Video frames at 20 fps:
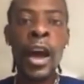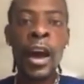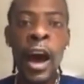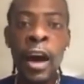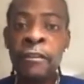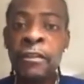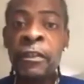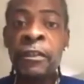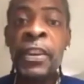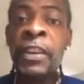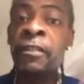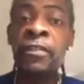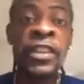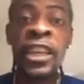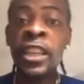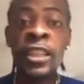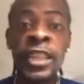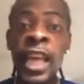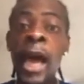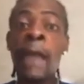And
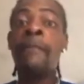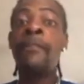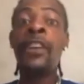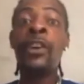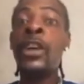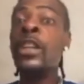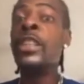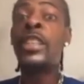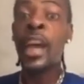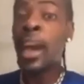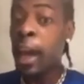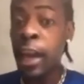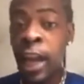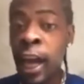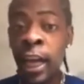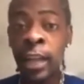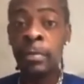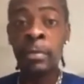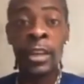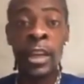15 times for the entire
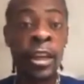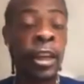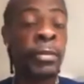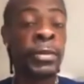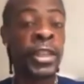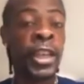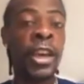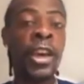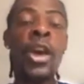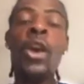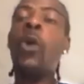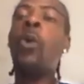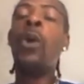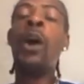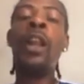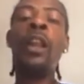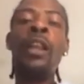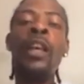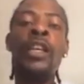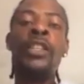night, me hear them say,
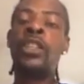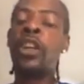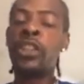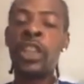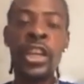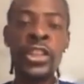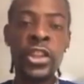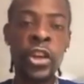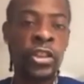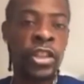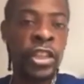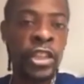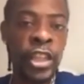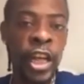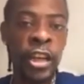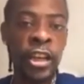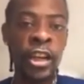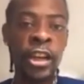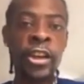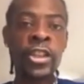well, such and such is
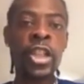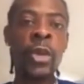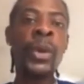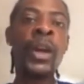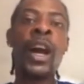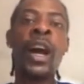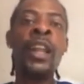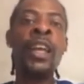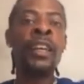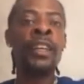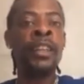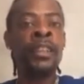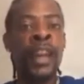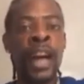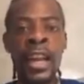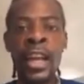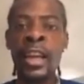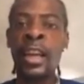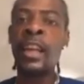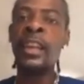not here, so we're
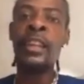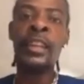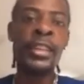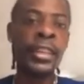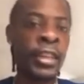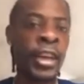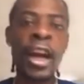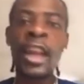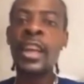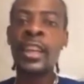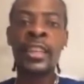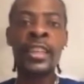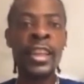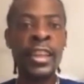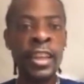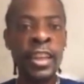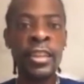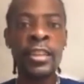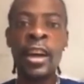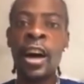
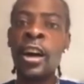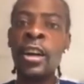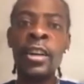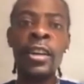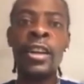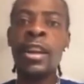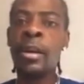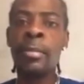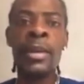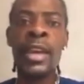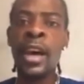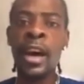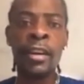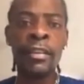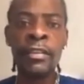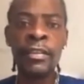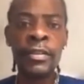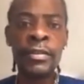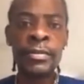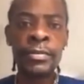collecting it on their
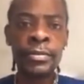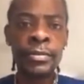behalf.